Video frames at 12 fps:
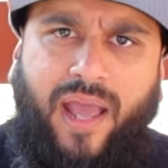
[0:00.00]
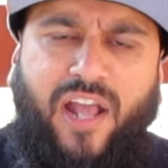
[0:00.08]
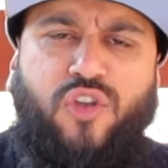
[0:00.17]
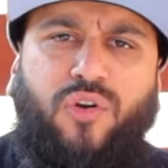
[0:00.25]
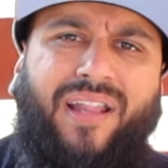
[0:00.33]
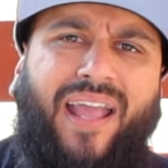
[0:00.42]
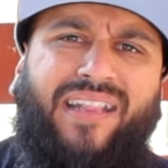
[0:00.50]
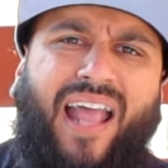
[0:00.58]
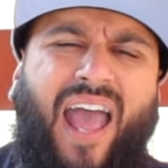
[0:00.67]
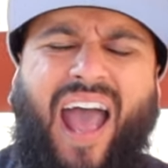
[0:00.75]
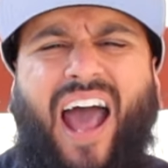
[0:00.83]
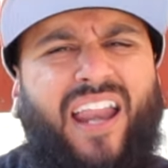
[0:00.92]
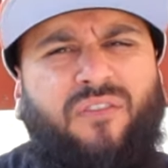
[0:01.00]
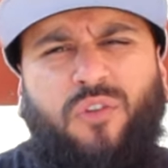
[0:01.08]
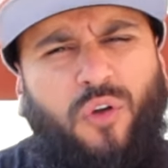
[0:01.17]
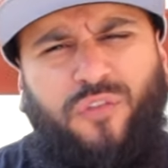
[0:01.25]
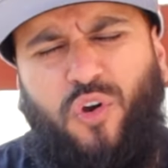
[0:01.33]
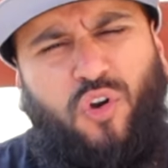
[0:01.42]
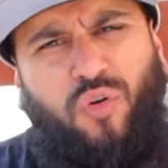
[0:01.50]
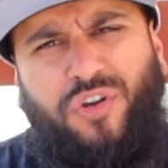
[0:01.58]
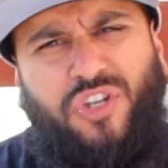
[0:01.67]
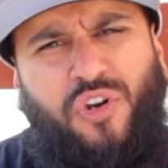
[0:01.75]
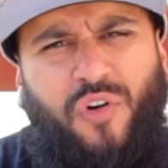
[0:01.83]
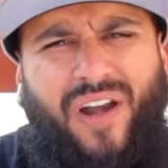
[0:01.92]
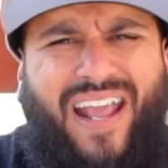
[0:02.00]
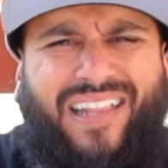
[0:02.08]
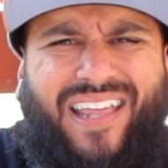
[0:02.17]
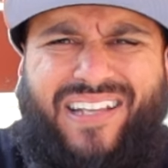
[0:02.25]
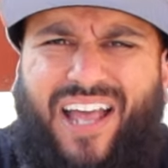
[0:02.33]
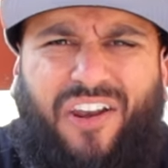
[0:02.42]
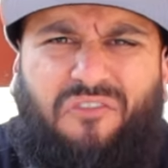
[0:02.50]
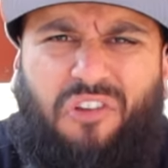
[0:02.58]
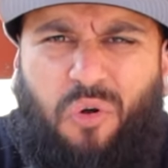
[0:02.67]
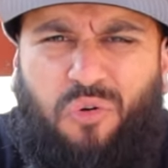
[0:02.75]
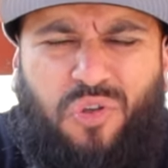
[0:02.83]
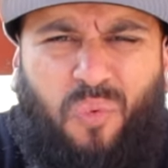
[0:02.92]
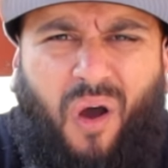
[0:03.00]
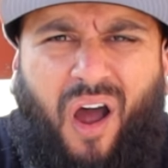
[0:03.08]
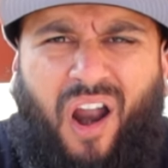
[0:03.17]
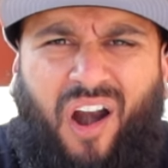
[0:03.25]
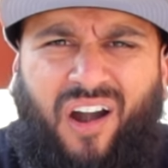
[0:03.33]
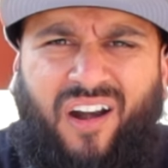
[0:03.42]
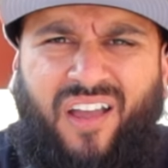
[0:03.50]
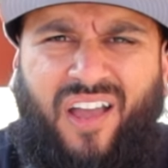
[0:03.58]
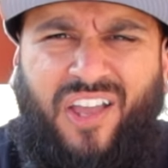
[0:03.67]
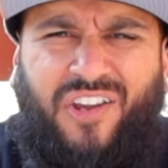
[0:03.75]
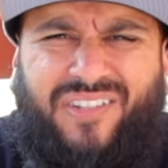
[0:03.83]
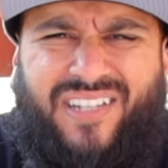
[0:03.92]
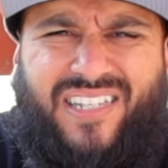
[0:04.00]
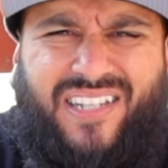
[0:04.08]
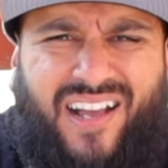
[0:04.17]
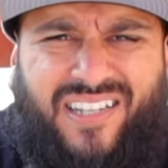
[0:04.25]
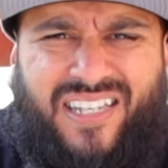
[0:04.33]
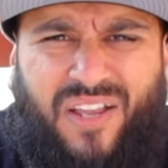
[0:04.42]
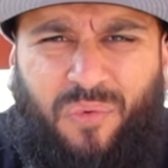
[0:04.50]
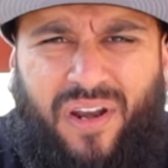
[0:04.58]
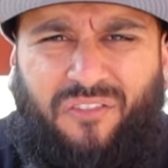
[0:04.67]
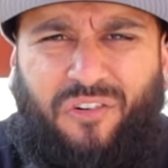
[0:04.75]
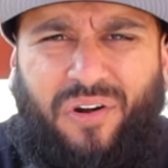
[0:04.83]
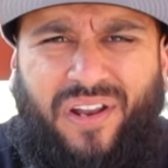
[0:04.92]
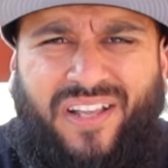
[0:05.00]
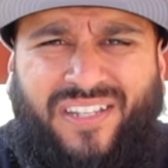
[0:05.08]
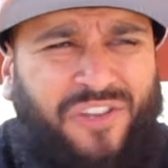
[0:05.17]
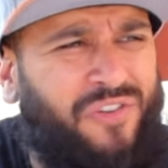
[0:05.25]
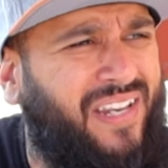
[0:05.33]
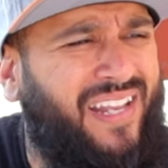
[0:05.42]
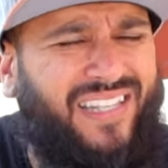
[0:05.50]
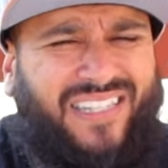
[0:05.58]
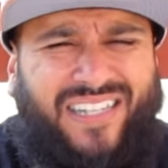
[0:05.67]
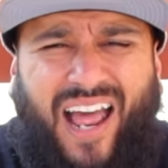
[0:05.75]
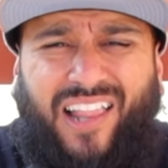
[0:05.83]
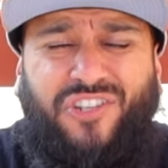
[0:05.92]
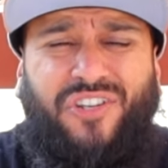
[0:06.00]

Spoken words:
You're like that. I don't even know if you're a Christian or atheist. I don't even know who you are. You're disgusting, whatever it is. And you need a stylist.